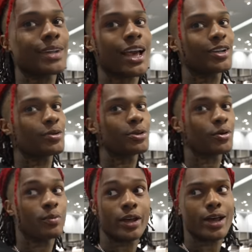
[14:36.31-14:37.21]
I don't
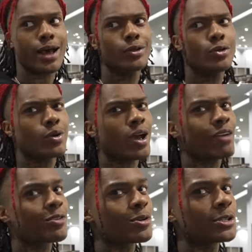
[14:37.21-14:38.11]
know. But how do you know I
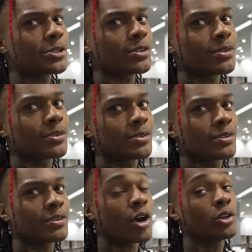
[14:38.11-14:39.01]
have a crush?
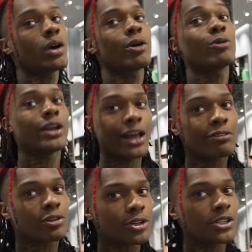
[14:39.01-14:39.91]
Do I really
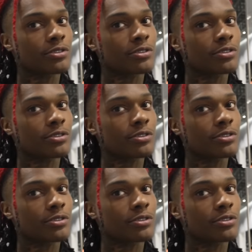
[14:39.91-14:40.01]
have a crush